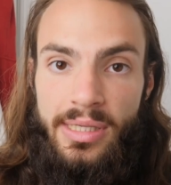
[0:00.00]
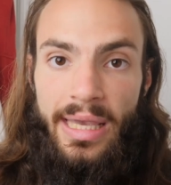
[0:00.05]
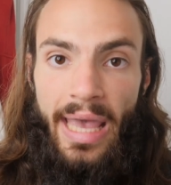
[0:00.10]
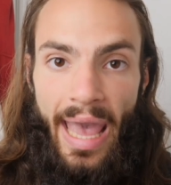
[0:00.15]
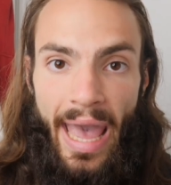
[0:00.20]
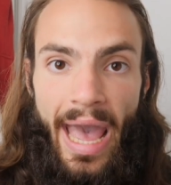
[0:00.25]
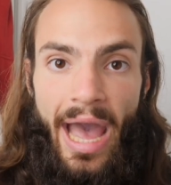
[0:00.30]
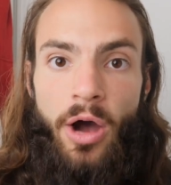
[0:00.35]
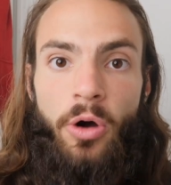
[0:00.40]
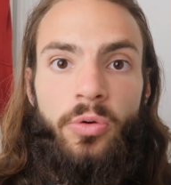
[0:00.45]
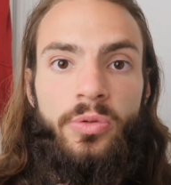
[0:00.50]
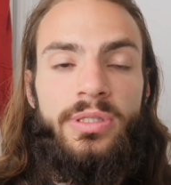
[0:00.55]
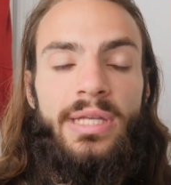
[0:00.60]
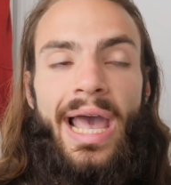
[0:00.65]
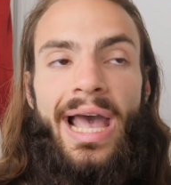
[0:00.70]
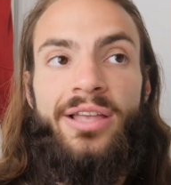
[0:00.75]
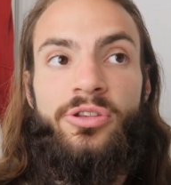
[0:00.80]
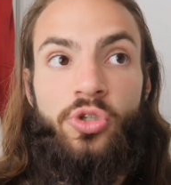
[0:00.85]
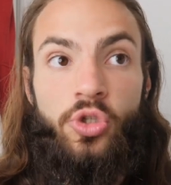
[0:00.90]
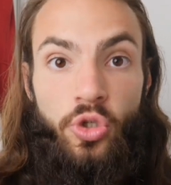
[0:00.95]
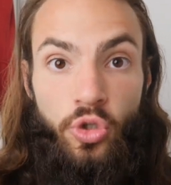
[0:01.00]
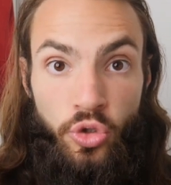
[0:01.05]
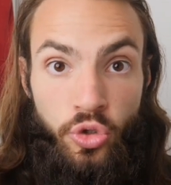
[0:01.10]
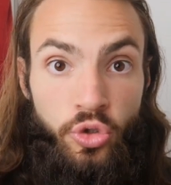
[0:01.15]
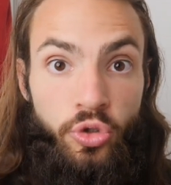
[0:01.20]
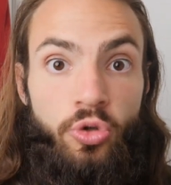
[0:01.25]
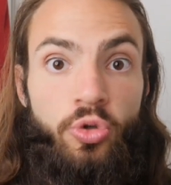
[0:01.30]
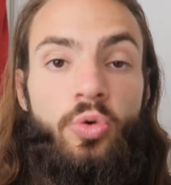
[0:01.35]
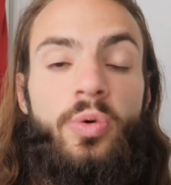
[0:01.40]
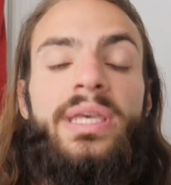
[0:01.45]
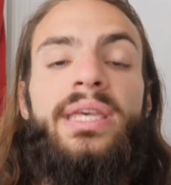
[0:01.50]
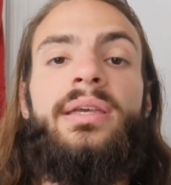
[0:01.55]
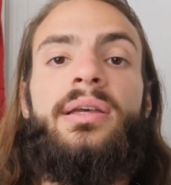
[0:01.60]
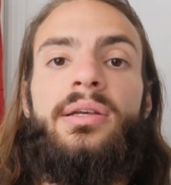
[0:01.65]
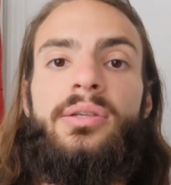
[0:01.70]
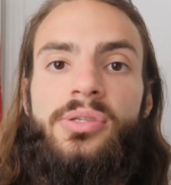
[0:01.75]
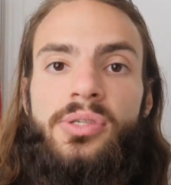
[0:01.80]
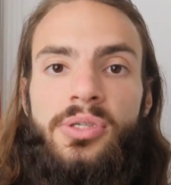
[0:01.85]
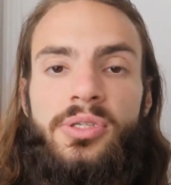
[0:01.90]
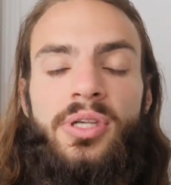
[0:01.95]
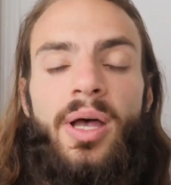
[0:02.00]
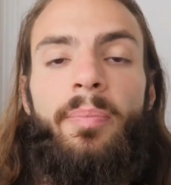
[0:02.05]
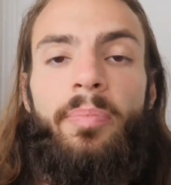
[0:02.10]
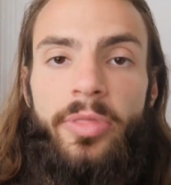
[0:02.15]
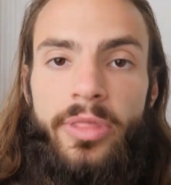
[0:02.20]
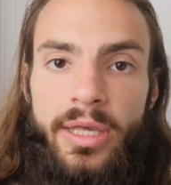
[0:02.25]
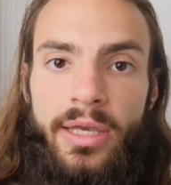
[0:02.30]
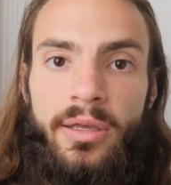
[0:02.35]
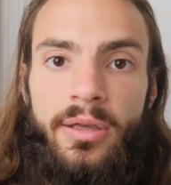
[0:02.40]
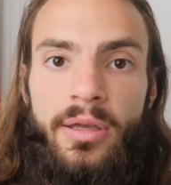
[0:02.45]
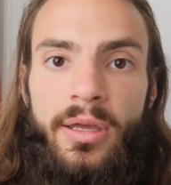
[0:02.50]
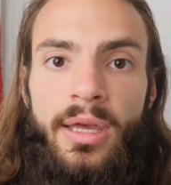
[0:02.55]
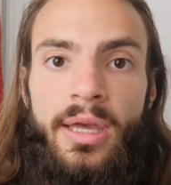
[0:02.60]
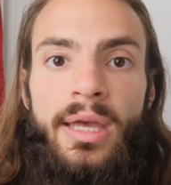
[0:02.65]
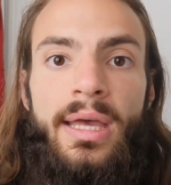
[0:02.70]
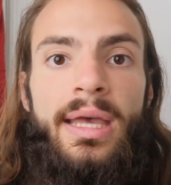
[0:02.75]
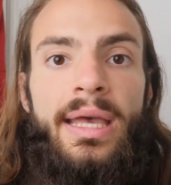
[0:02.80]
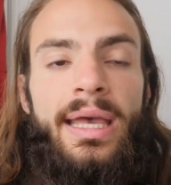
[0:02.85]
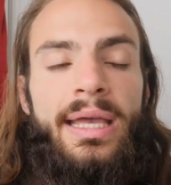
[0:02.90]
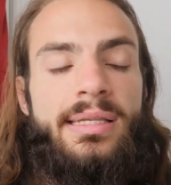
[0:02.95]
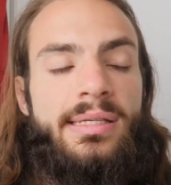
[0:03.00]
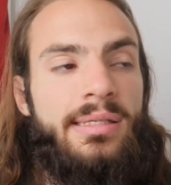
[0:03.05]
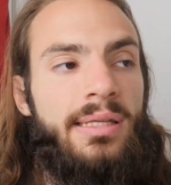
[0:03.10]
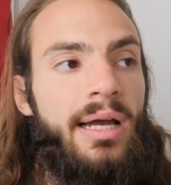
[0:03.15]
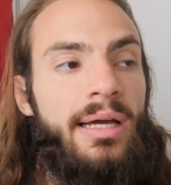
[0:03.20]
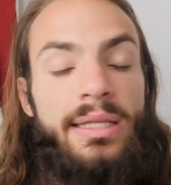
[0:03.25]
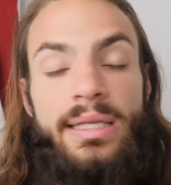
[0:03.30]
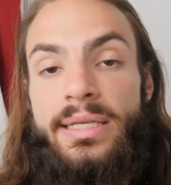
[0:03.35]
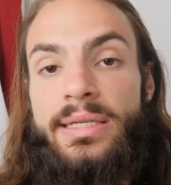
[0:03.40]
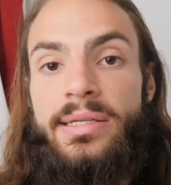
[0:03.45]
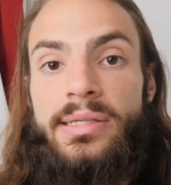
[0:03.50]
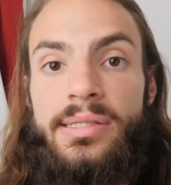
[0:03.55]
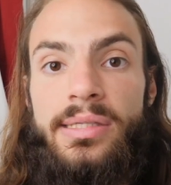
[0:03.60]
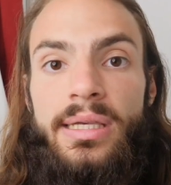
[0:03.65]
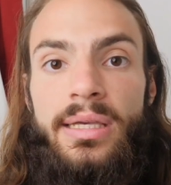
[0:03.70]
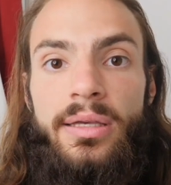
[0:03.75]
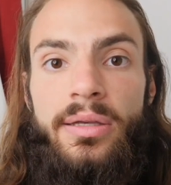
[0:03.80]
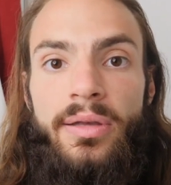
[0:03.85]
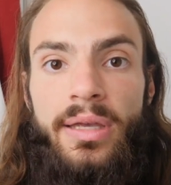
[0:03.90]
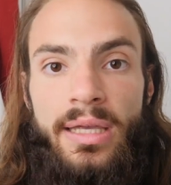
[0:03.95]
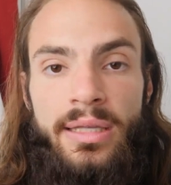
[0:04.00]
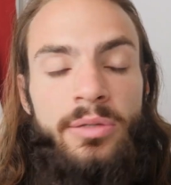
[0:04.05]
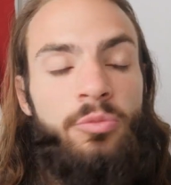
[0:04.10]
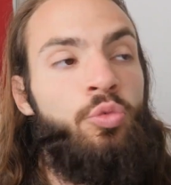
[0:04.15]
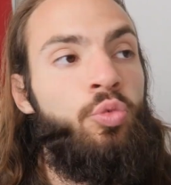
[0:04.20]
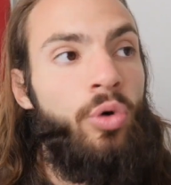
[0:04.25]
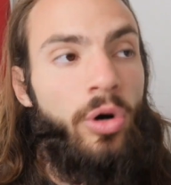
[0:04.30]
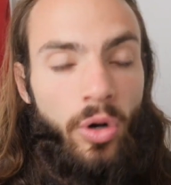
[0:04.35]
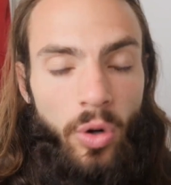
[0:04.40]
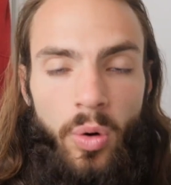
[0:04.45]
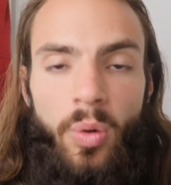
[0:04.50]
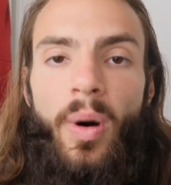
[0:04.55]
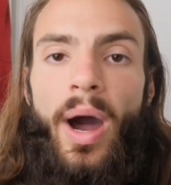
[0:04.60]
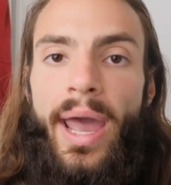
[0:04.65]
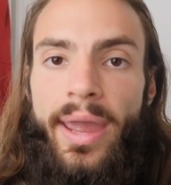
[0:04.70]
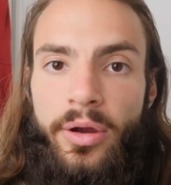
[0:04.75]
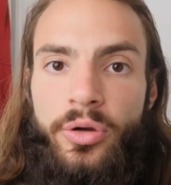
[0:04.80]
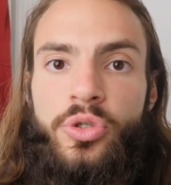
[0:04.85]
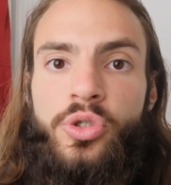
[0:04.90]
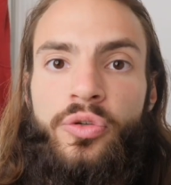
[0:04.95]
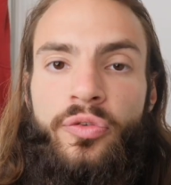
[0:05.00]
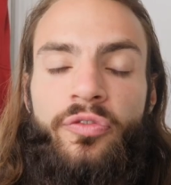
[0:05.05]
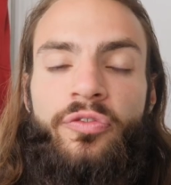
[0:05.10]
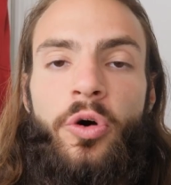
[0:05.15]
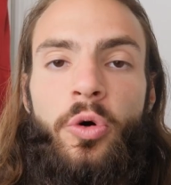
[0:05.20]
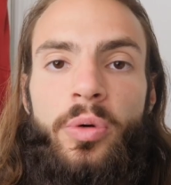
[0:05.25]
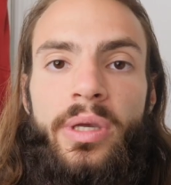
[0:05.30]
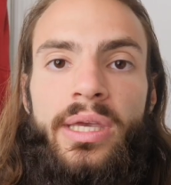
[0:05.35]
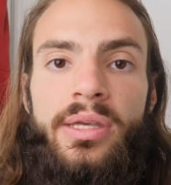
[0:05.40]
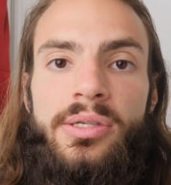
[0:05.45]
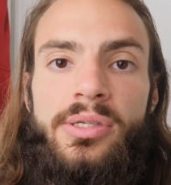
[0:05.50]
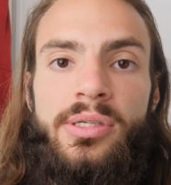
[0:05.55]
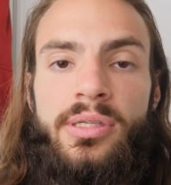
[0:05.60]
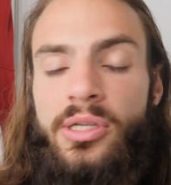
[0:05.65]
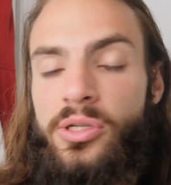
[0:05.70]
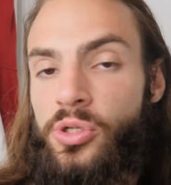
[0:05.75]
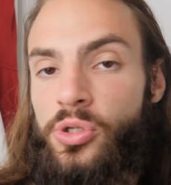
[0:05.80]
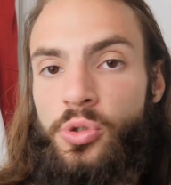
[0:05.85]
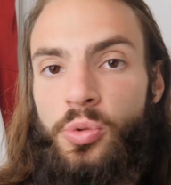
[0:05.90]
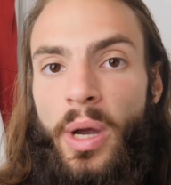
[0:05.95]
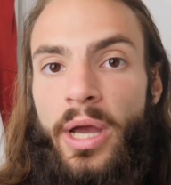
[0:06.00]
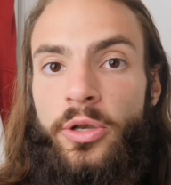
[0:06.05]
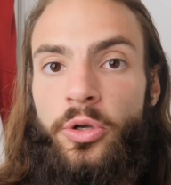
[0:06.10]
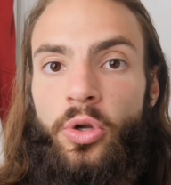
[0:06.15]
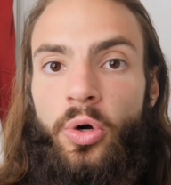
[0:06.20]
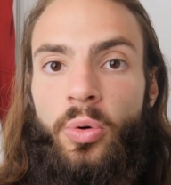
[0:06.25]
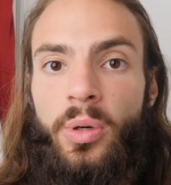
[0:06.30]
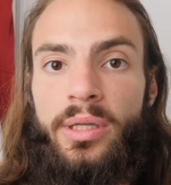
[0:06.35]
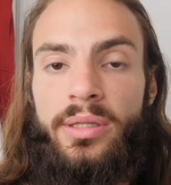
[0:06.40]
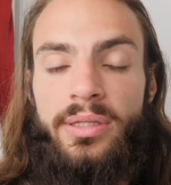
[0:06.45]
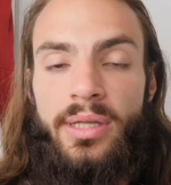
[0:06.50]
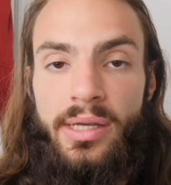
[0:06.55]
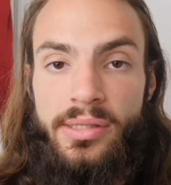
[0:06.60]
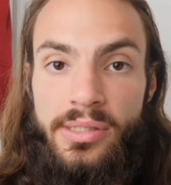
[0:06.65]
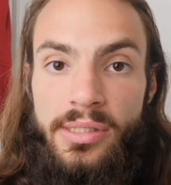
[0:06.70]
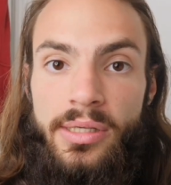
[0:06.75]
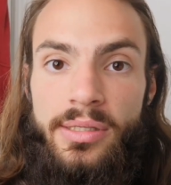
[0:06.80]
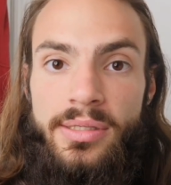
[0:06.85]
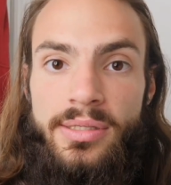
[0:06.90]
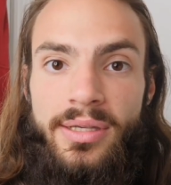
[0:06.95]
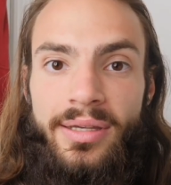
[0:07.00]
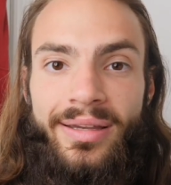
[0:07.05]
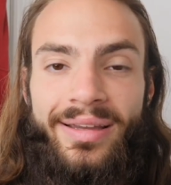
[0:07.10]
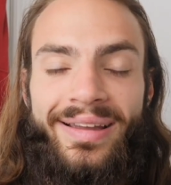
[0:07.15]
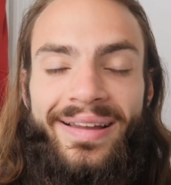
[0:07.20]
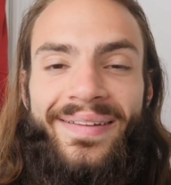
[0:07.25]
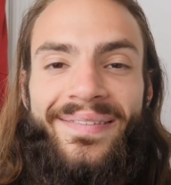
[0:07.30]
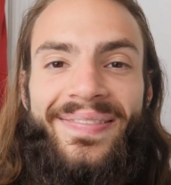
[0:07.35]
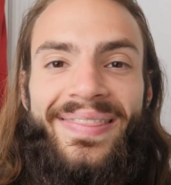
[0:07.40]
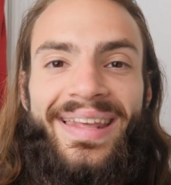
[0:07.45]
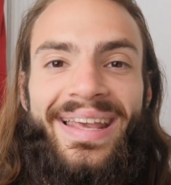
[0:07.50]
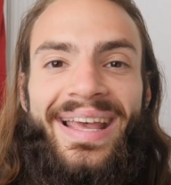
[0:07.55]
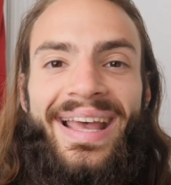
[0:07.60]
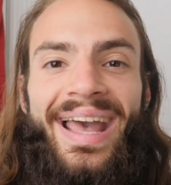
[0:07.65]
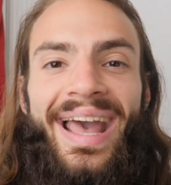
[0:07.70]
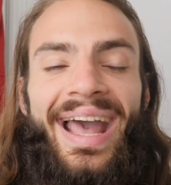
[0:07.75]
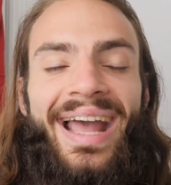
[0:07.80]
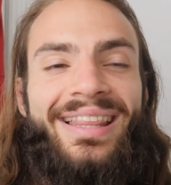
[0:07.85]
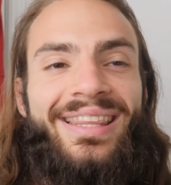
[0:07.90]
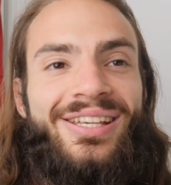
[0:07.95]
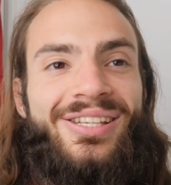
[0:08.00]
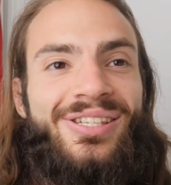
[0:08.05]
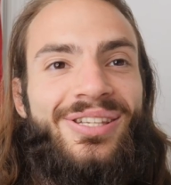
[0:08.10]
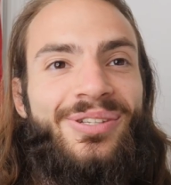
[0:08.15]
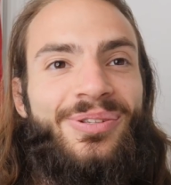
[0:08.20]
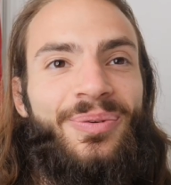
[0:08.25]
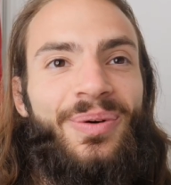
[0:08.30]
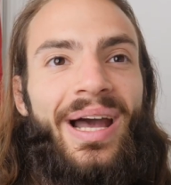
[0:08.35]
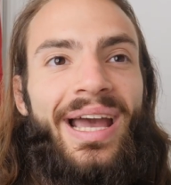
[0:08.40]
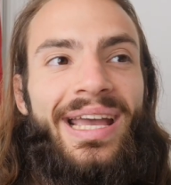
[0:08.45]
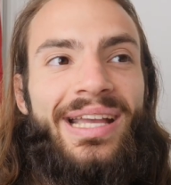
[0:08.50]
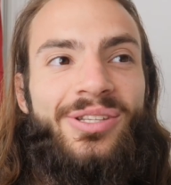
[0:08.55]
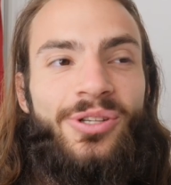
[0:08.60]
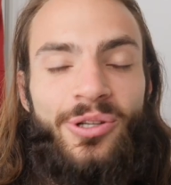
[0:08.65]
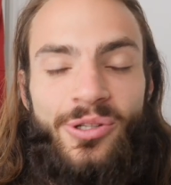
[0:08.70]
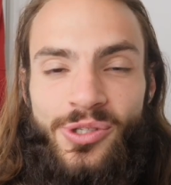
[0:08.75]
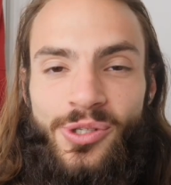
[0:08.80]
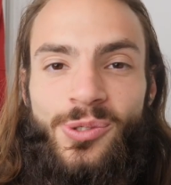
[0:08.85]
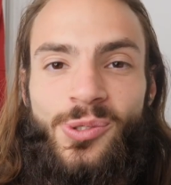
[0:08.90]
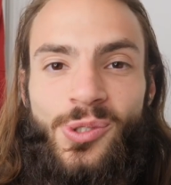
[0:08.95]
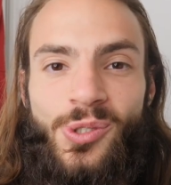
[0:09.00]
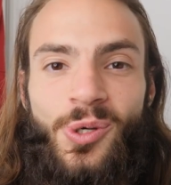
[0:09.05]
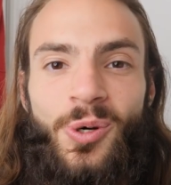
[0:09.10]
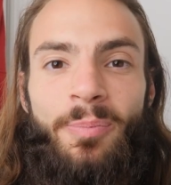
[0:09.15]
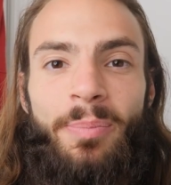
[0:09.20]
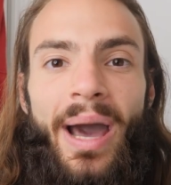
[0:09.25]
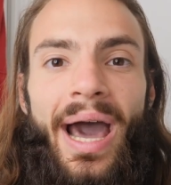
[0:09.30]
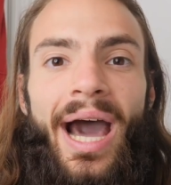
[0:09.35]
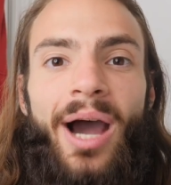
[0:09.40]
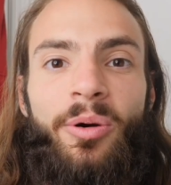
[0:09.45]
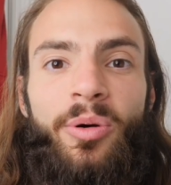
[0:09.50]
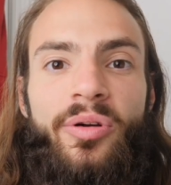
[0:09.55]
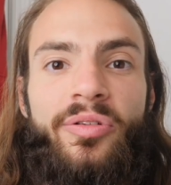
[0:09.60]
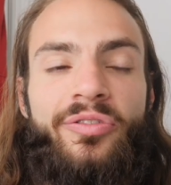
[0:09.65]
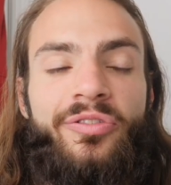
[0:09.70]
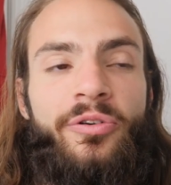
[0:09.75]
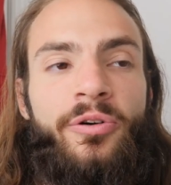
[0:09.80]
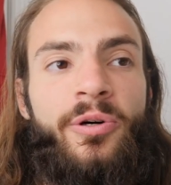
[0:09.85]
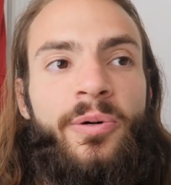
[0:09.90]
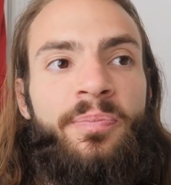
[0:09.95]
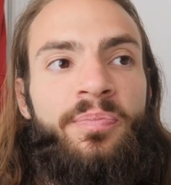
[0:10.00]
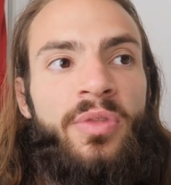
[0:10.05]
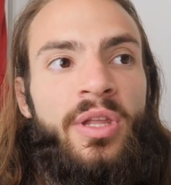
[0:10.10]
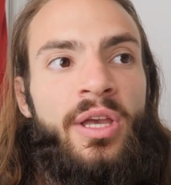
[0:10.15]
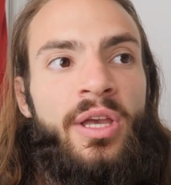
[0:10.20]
count as doing something. It's not easy. It requires focus. This is why no one does it. And this is why it's also so powerful.